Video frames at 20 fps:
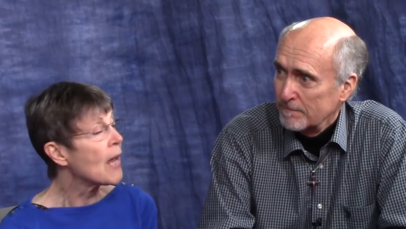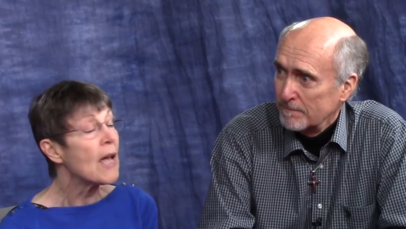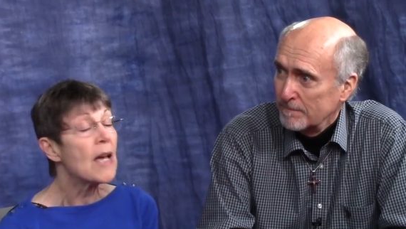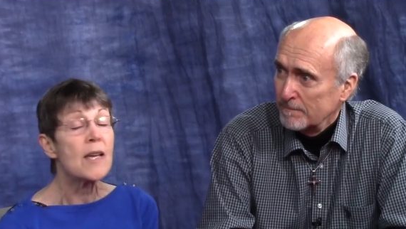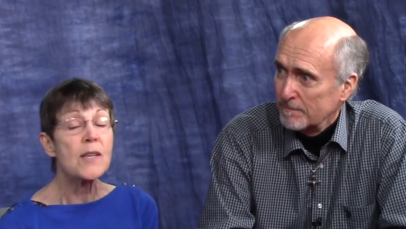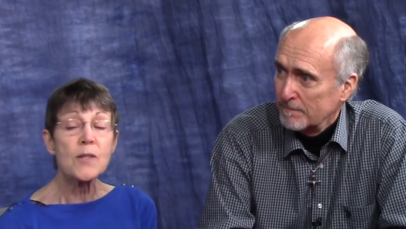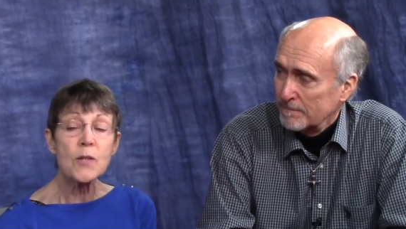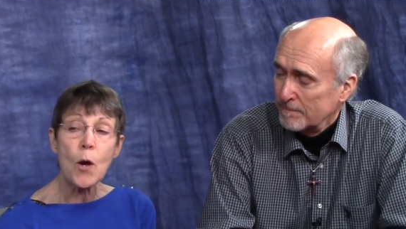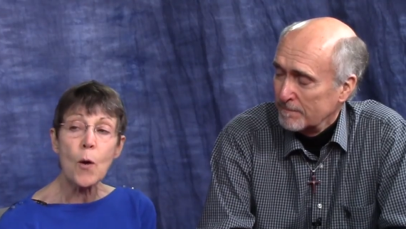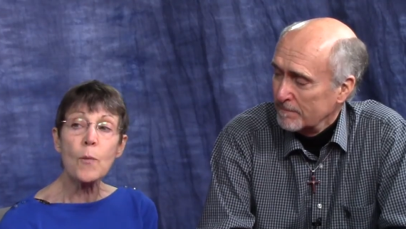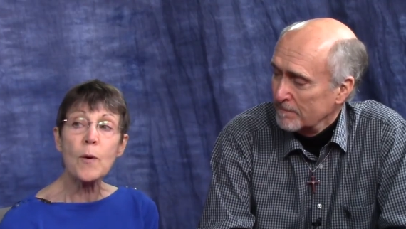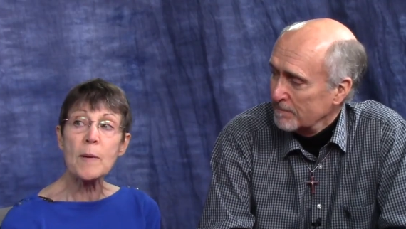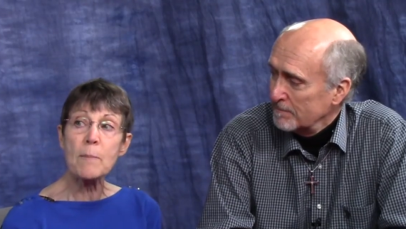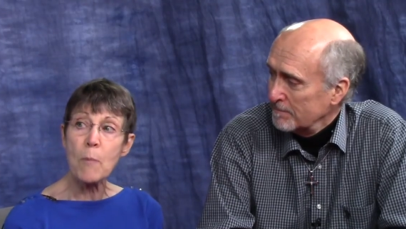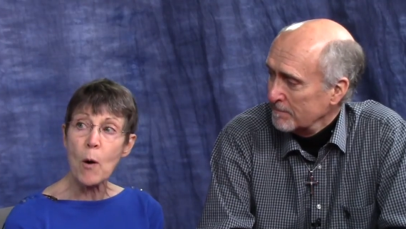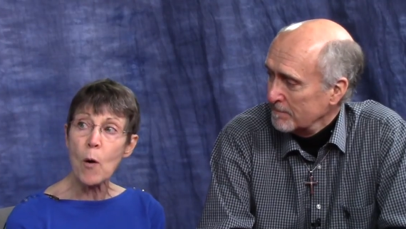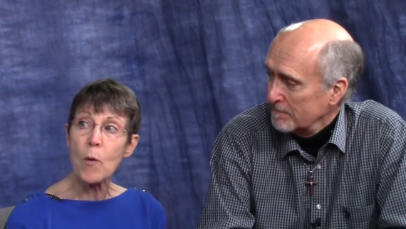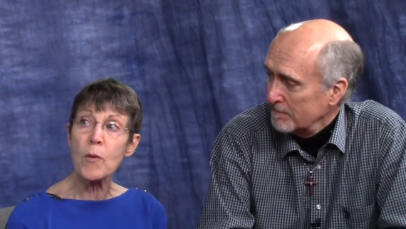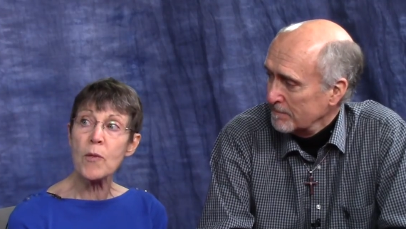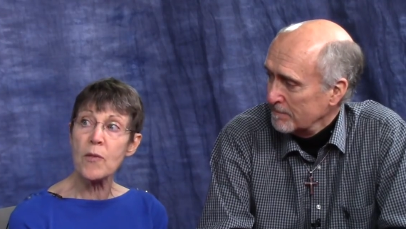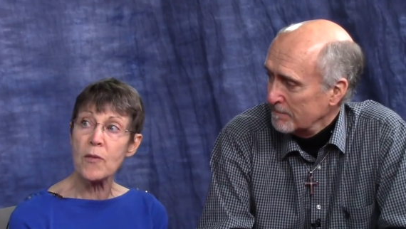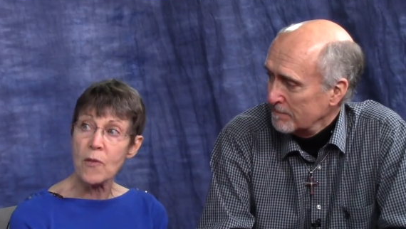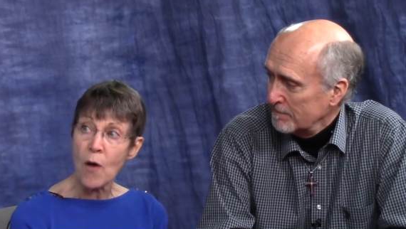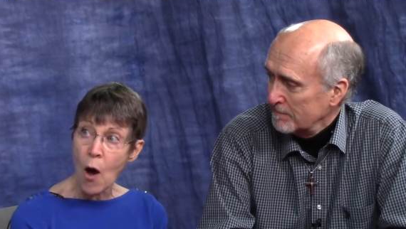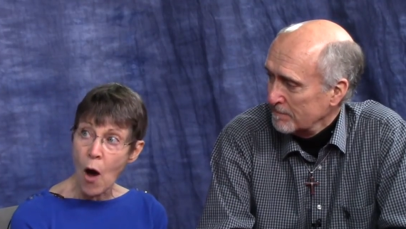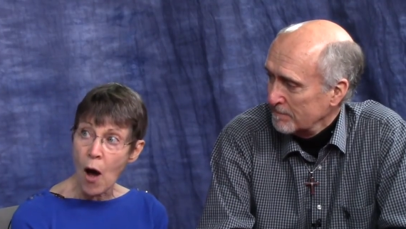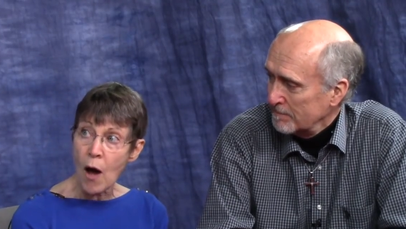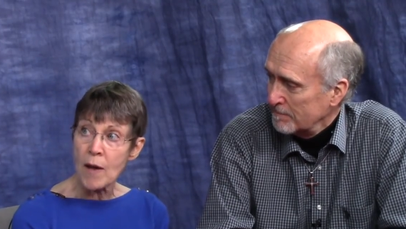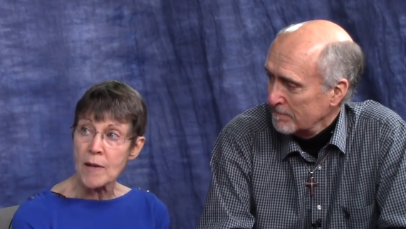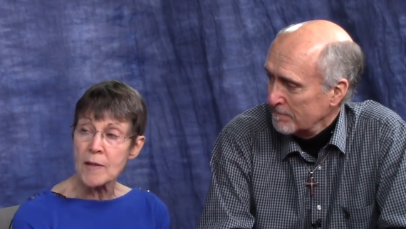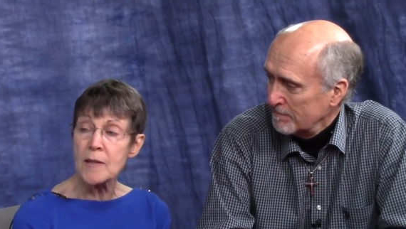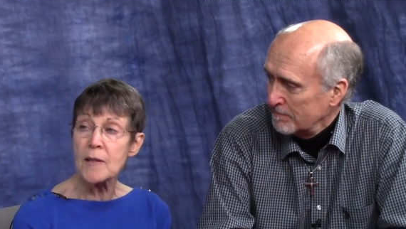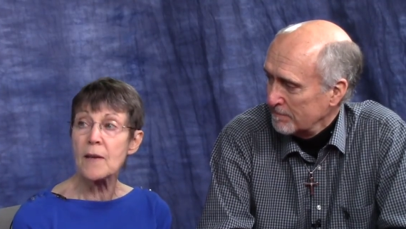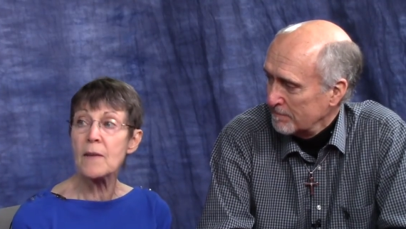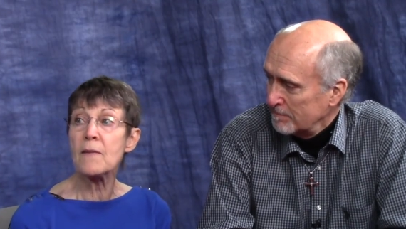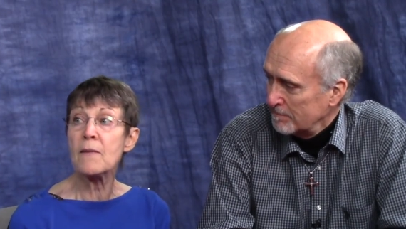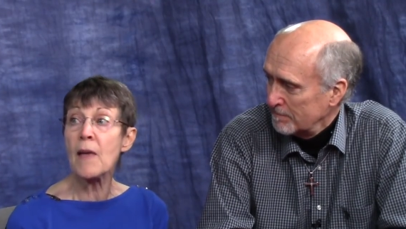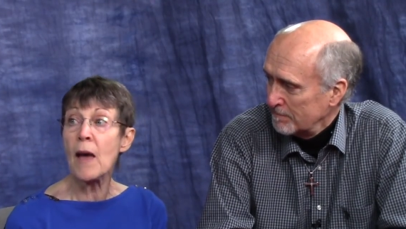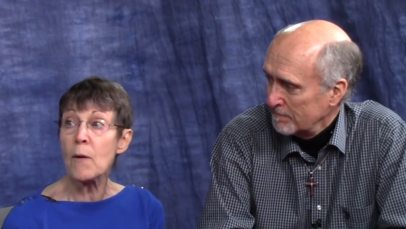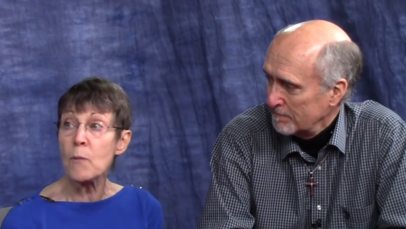Speaker 1: So we both thought
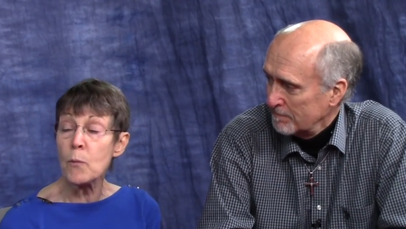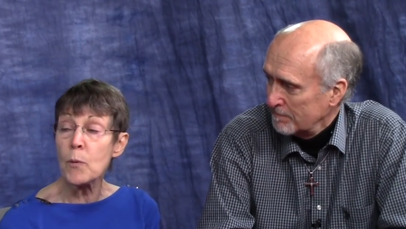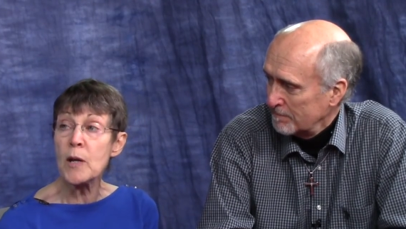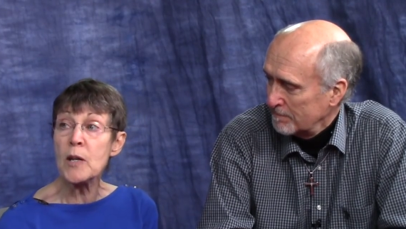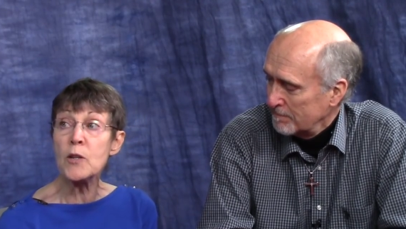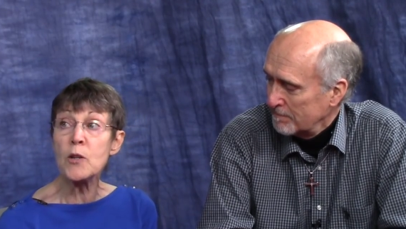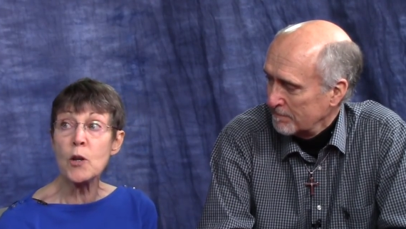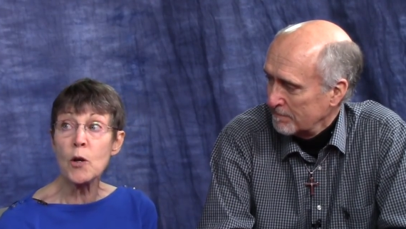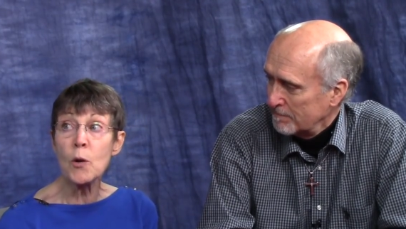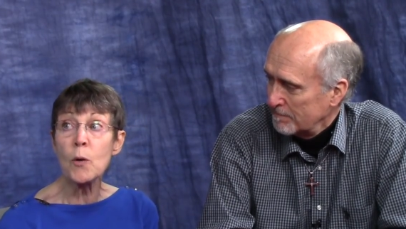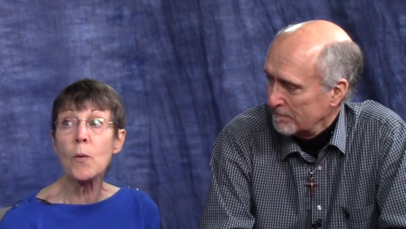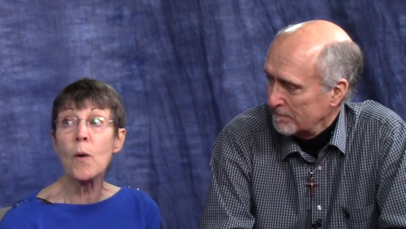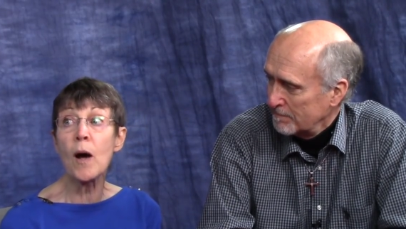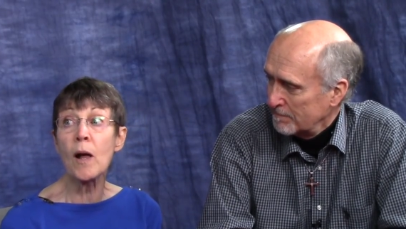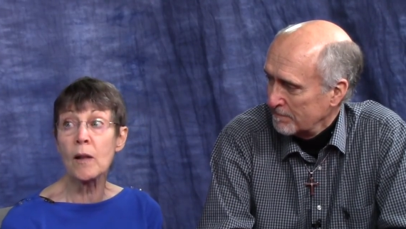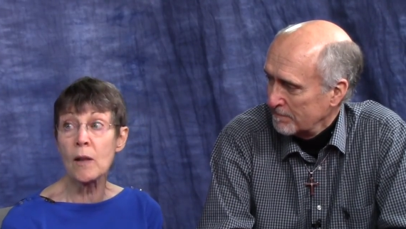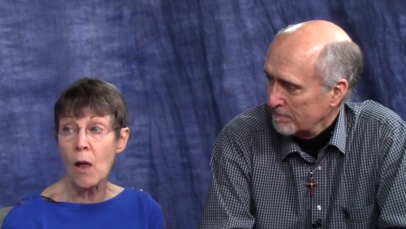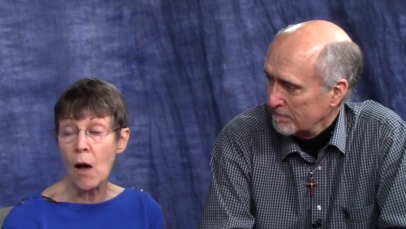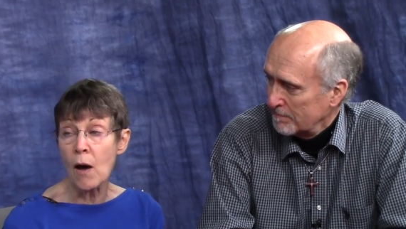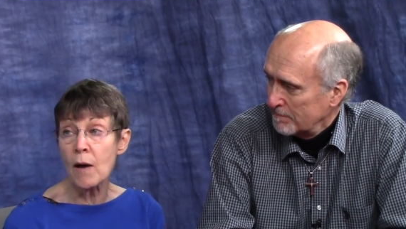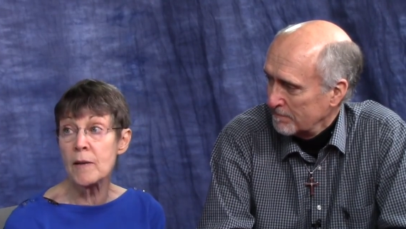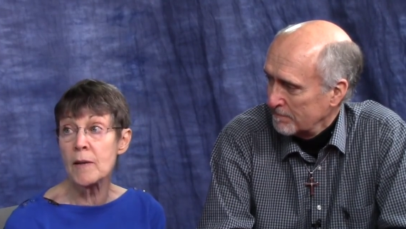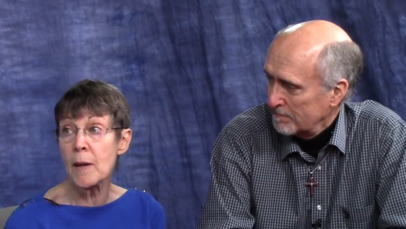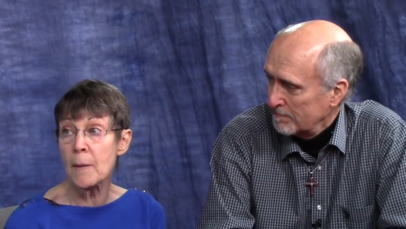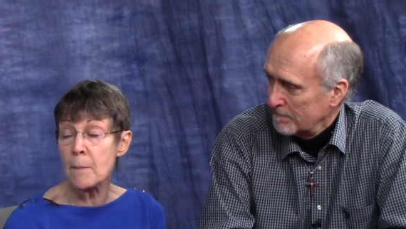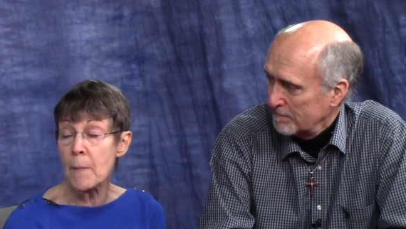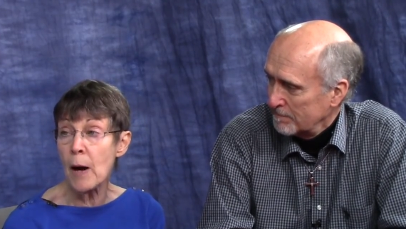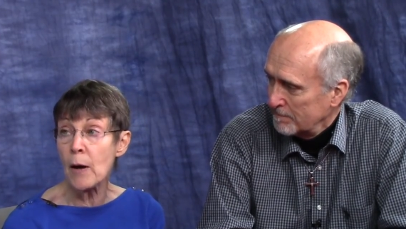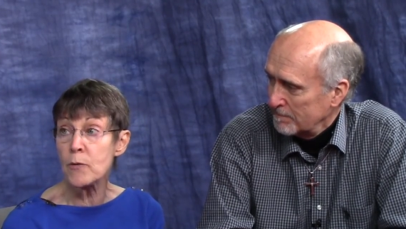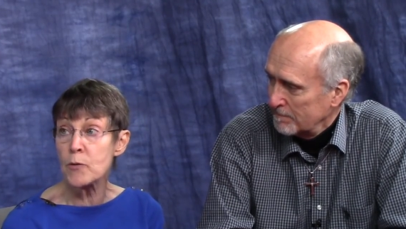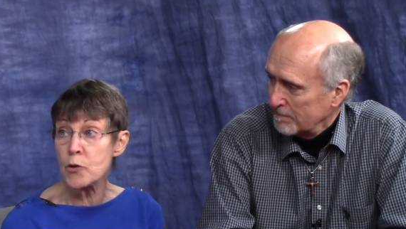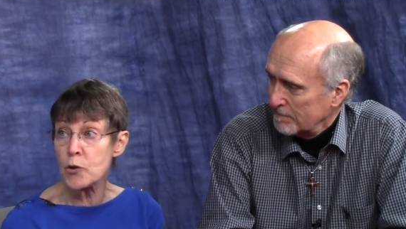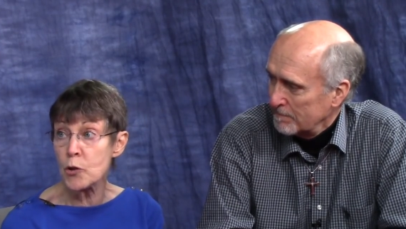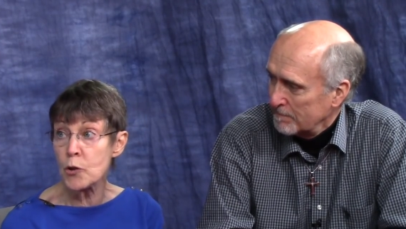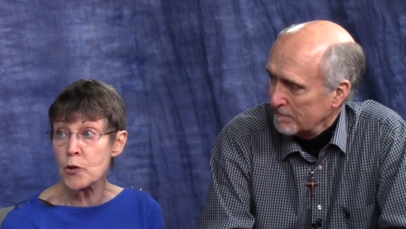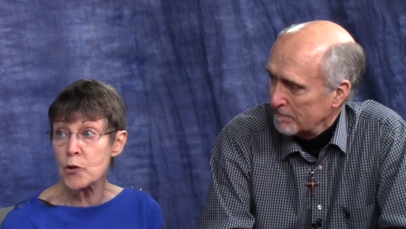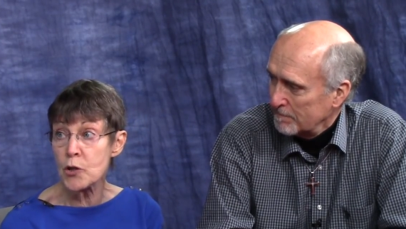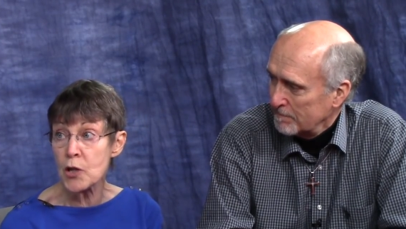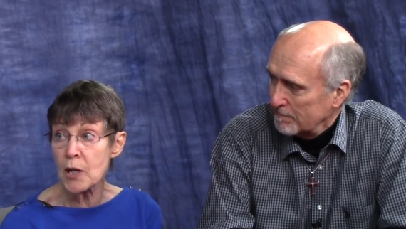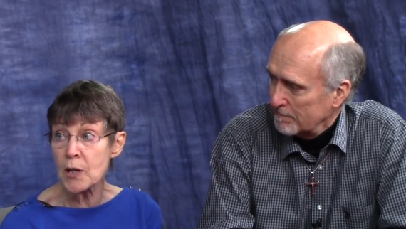that we knew a lot about
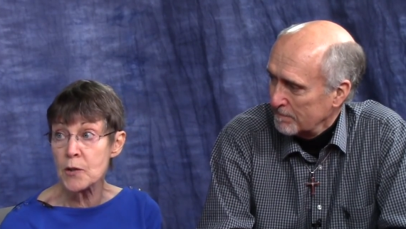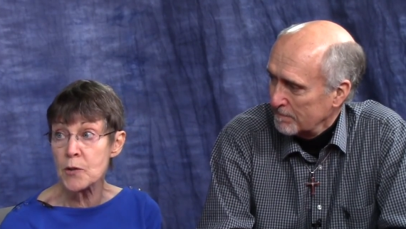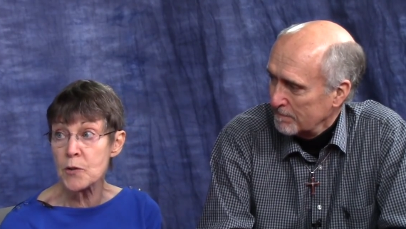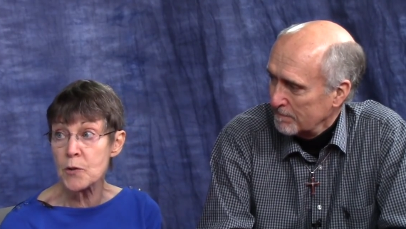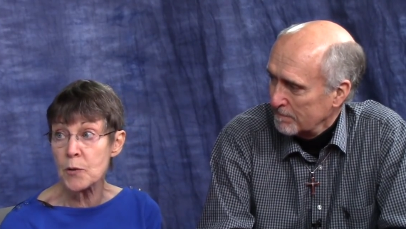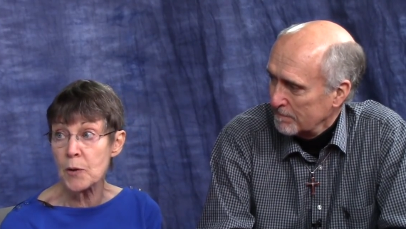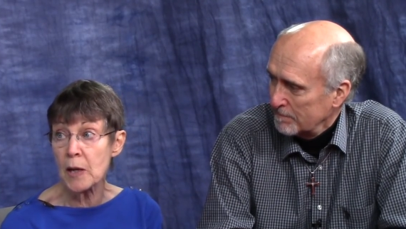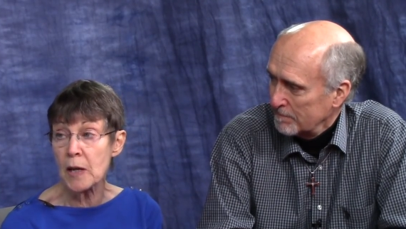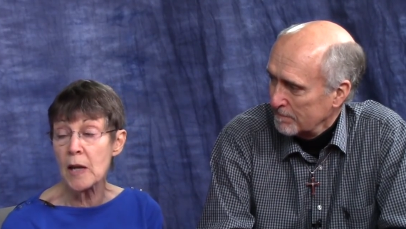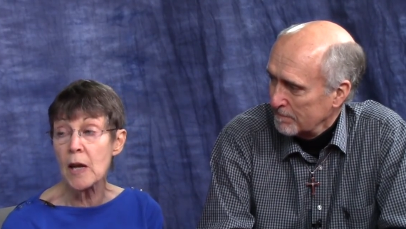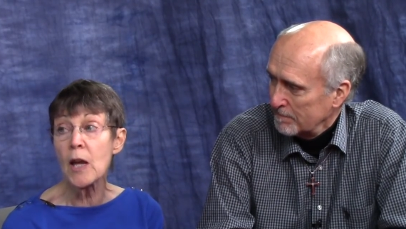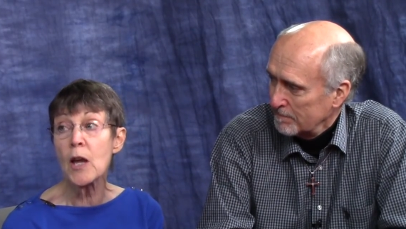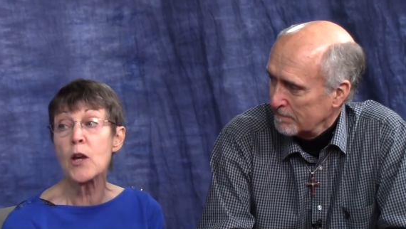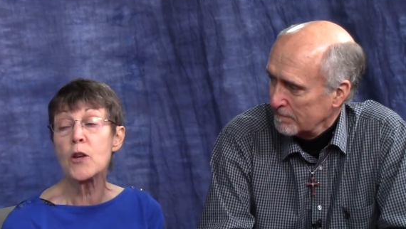church history.